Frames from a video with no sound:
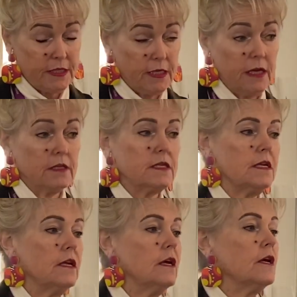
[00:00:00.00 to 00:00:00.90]
accounting.
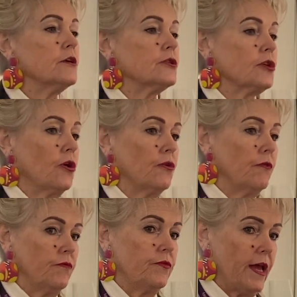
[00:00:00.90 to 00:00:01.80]
So
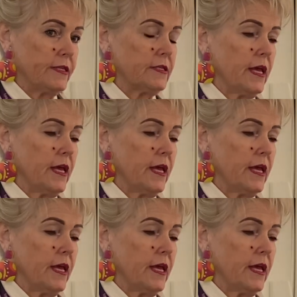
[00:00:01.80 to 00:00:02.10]
that's the